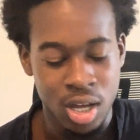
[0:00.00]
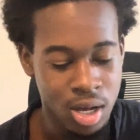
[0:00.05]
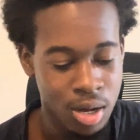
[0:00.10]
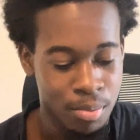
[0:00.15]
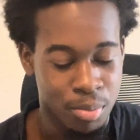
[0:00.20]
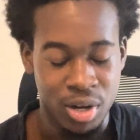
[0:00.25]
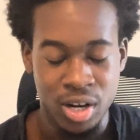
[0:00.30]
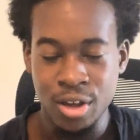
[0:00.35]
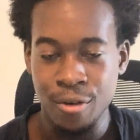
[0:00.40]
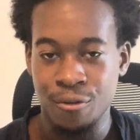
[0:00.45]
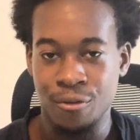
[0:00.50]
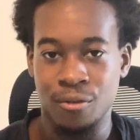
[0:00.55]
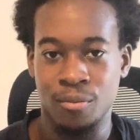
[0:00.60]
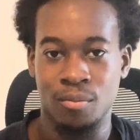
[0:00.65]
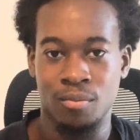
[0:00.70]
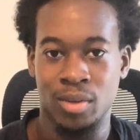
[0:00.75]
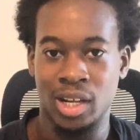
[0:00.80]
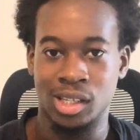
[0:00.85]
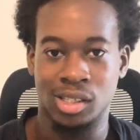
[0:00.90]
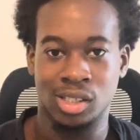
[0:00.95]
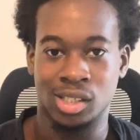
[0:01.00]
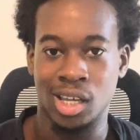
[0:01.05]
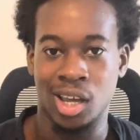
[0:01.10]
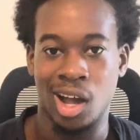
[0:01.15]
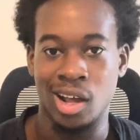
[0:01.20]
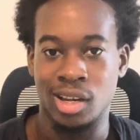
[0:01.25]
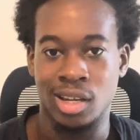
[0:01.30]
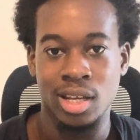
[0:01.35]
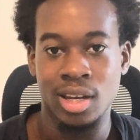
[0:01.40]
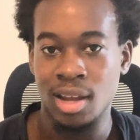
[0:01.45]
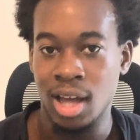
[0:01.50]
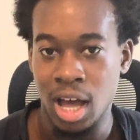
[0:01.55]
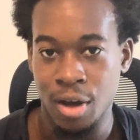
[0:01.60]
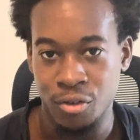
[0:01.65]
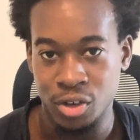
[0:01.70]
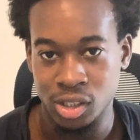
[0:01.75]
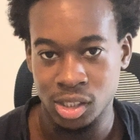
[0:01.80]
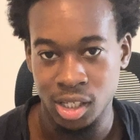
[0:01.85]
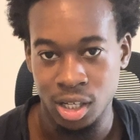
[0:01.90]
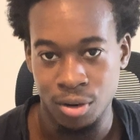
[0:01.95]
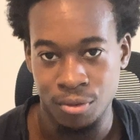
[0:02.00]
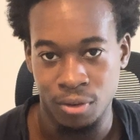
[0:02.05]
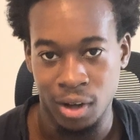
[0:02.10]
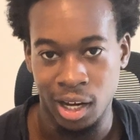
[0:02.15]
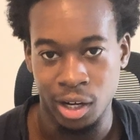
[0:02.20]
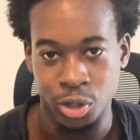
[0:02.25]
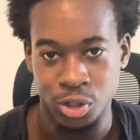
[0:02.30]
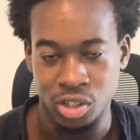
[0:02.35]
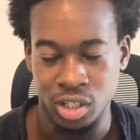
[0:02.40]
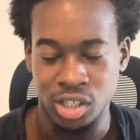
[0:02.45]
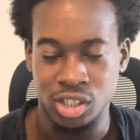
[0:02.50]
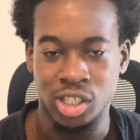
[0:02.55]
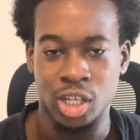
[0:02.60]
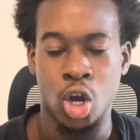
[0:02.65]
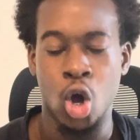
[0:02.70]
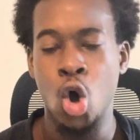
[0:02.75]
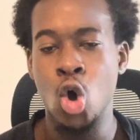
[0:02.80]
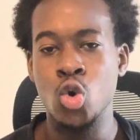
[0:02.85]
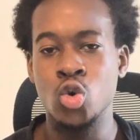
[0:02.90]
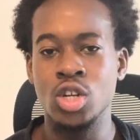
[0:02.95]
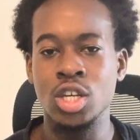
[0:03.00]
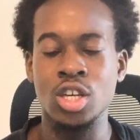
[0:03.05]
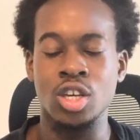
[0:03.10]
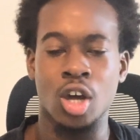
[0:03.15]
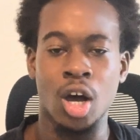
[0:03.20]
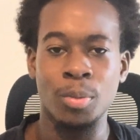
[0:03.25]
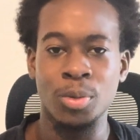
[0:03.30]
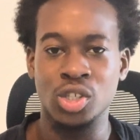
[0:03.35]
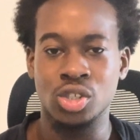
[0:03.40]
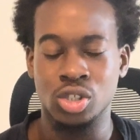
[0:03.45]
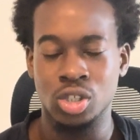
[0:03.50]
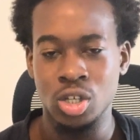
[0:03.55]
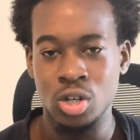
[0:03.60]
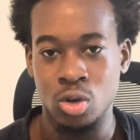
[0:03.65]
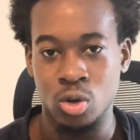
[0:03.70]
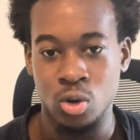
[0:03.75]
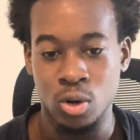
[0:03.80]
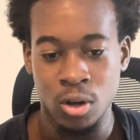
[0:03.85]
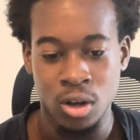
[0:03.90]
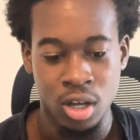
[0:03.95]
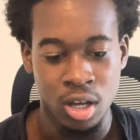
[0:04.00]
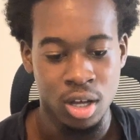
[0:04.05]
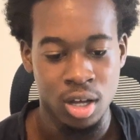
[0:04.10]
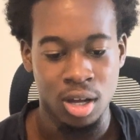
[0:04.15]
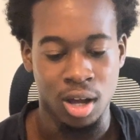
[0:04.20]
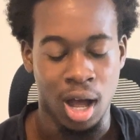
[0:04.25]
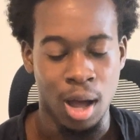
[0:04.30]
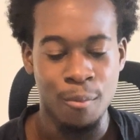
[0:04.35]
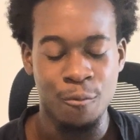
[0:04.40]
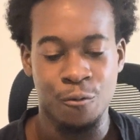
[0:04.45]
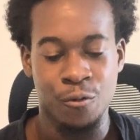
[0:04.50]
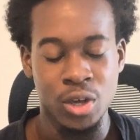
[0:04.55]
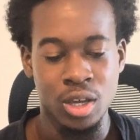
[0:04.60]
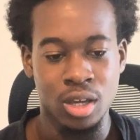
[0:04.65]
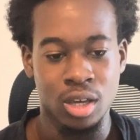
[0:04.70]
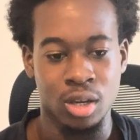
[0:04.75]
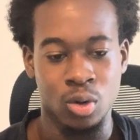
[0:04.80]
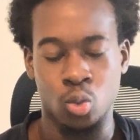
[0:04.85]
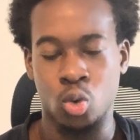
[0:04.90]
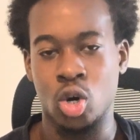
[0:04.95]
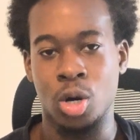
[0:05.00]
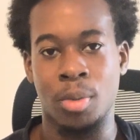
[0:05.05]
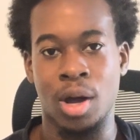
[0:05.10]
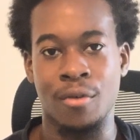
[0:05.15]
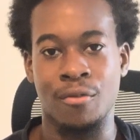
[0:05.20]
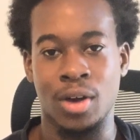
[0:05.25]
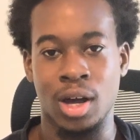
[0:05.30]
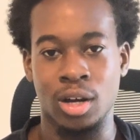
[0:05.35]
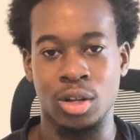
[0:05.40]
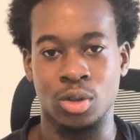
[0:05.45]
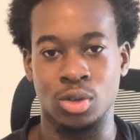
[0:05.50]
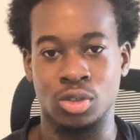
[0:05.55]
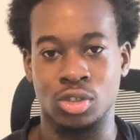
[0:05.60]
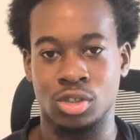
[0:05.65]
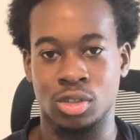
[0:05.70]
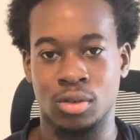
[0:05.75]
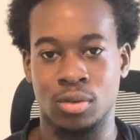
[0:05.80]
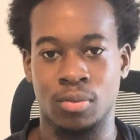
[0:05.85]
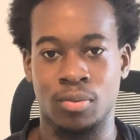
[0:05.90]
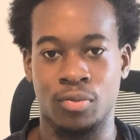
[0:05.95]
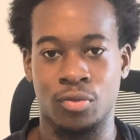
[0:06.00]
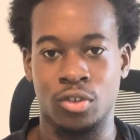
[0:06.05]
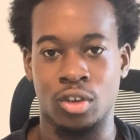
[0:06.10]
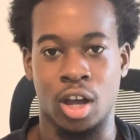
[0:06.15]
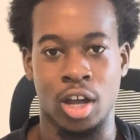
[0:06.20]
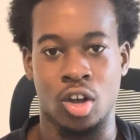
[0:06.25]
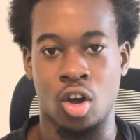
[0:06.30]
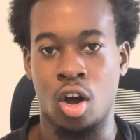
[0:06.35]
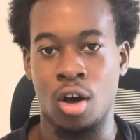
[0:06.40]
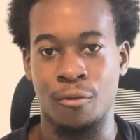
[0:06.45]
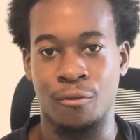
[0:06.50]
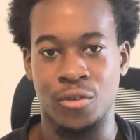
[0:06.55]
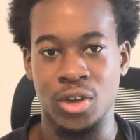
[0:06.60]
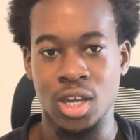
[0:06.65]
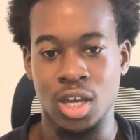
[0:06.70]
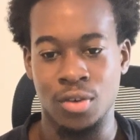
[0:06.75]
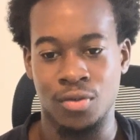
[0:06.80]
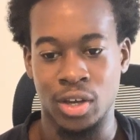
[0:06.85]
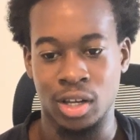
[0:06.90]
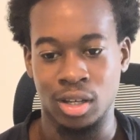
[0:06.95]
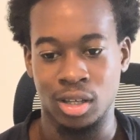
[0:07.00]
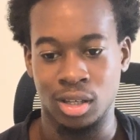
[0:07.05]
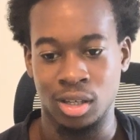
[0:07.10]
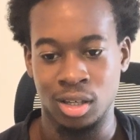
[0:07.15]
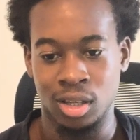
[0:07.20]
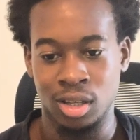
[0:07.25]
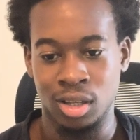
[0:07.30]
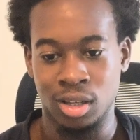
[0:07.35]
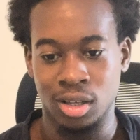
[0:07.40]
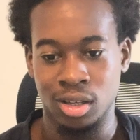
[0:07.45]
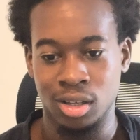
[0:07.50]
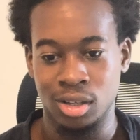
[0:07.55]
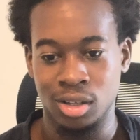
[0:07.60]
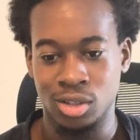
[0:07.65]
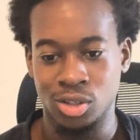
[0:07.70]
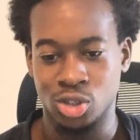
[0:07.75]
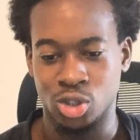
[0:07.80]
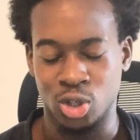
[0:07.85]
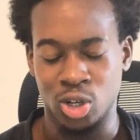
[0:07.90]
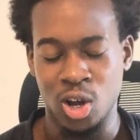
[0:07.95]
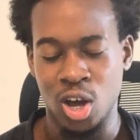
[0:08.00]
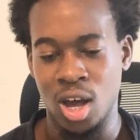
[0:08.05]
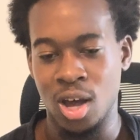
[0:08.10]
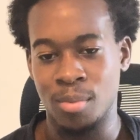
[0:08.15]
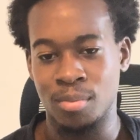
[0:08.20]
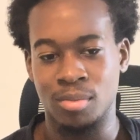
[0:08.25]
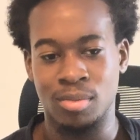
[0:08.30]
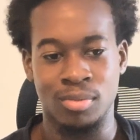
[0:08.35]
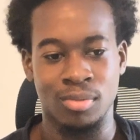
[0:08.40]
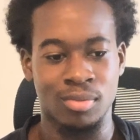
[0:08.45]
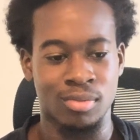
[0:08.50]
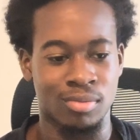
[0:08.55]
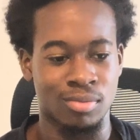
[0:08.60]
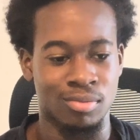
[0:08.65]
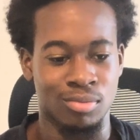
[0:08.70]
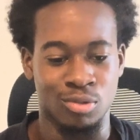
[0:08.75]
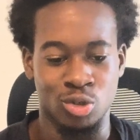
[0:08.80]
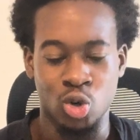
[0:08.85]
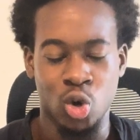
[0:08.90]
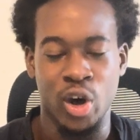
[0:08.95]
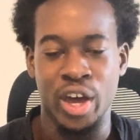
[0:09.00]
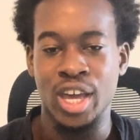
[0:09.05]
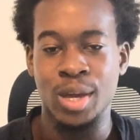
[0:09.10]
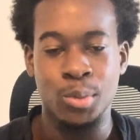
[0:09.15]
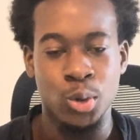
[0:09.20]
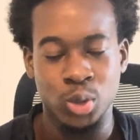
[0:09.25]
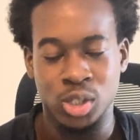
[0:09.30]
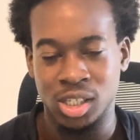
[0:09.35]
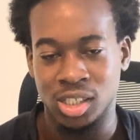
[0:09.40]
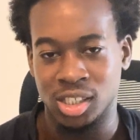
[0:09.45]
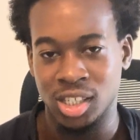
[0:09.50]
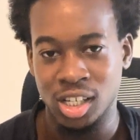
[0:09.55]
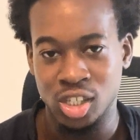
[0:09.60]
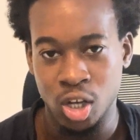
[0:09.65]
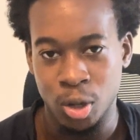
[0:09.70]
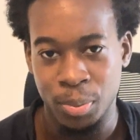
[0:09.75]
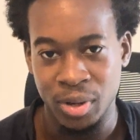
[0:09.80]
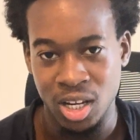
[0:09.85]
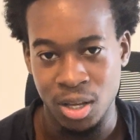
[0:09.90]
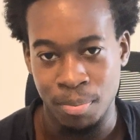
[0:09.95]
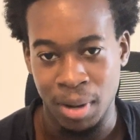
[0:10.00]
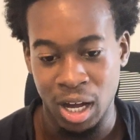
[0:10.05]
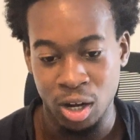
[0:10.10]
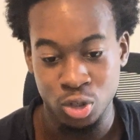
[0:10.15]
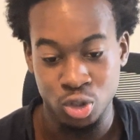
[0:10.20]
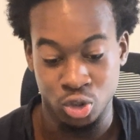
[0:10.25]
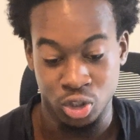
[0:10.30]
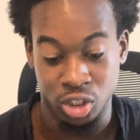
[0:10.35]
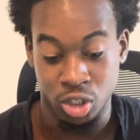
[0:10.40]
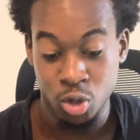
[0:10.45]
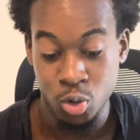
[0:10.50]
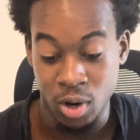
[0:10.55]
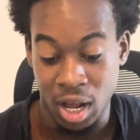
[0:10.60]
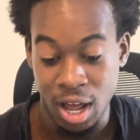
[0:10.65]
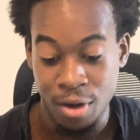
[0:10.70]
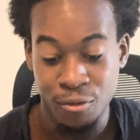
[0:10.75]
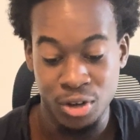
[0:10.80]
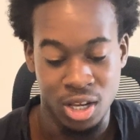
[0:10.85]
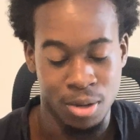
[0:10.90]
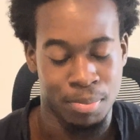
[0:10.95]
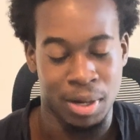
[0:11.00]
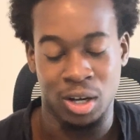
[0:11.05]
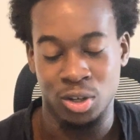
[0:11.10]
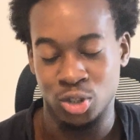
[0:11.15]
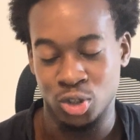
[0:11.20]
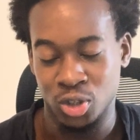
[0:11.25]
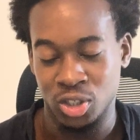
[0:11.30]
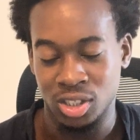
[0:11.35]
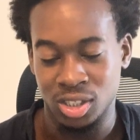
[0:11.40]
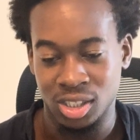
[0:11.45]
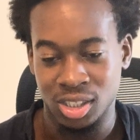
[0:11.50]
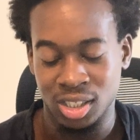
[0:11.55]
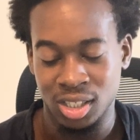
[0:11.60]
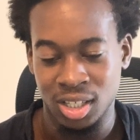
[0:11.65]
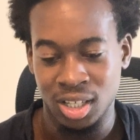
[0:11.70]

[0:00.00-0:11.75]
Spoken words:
But if, let's say, I didn't have a set of values and they say, "OD, come and steal," I'm thinking, what are my values? I can't think of any. So now I'm not able to set up any boundaries. I don't have any boundaries.